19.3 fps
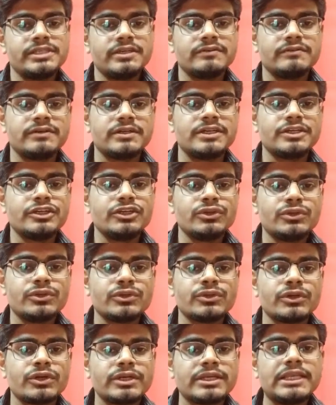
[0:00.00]
a word, you do
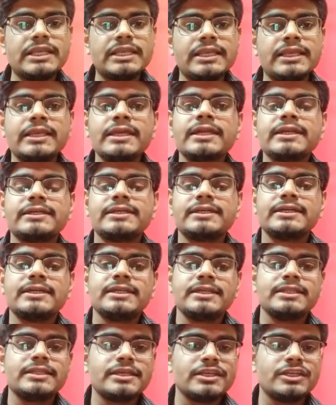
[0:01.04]
not get
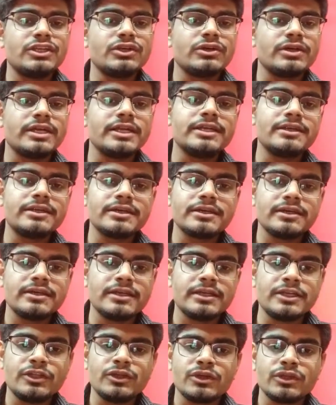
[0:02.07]
anything in your head
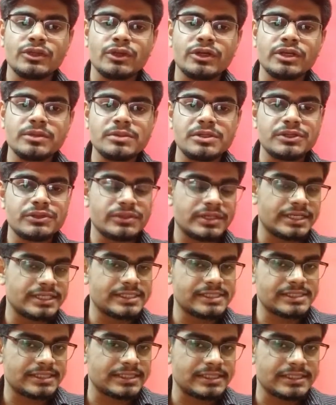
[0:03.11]
and you are not able to write a
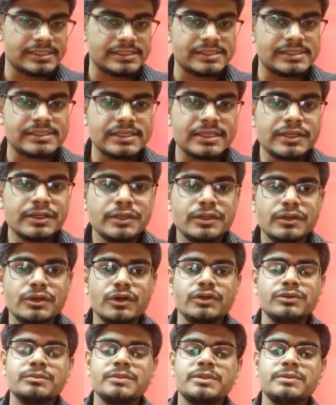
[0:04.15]
sentence,
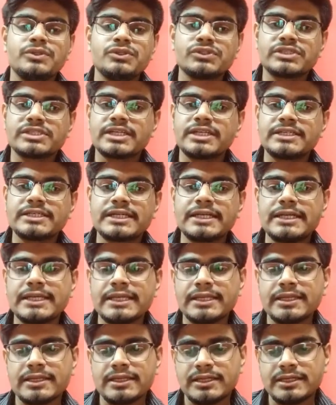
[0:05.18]
or maybe you start
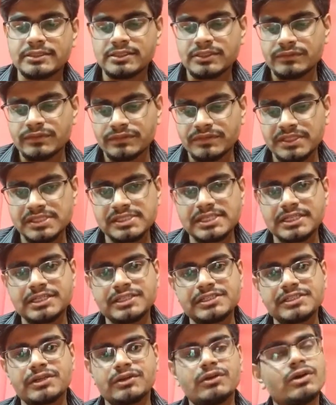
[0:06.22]
writing and the 15
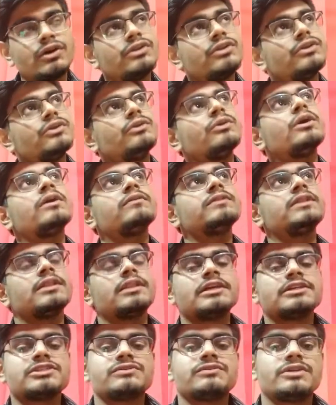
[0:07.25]
seconds are gone, you have the
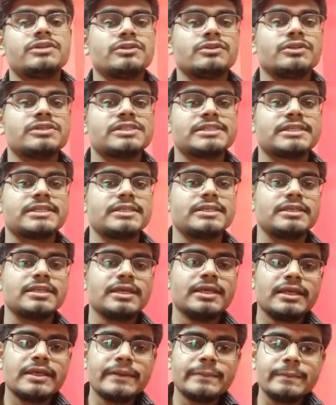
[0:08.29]
next word on the screen.
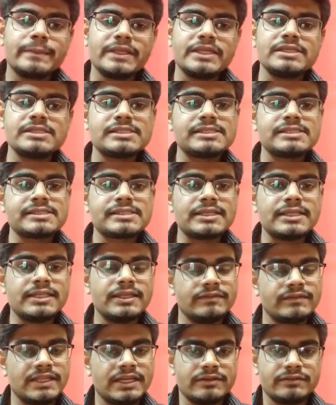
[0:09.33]
Please
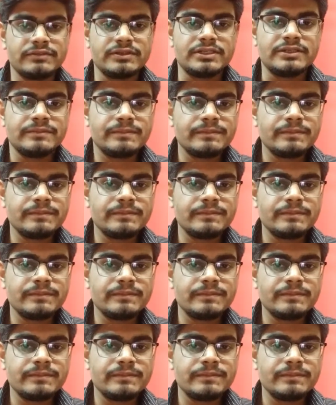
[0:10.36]
leave that word.